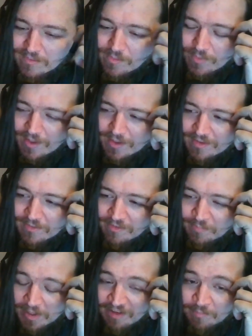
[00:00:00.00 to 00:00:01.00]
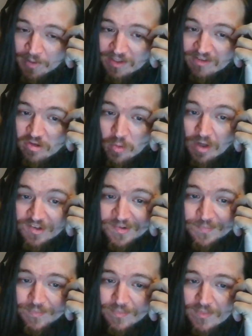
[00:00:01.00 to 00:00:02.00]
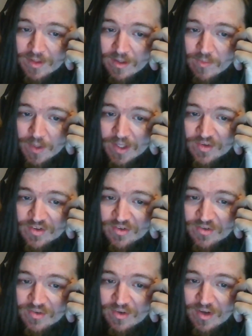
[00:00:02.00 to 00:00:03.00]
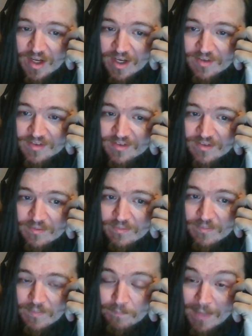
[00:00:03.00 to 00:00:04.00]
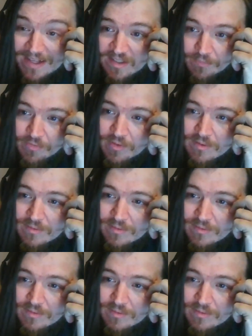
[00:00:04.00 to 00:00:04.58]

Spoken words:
we have built a squad which is massive.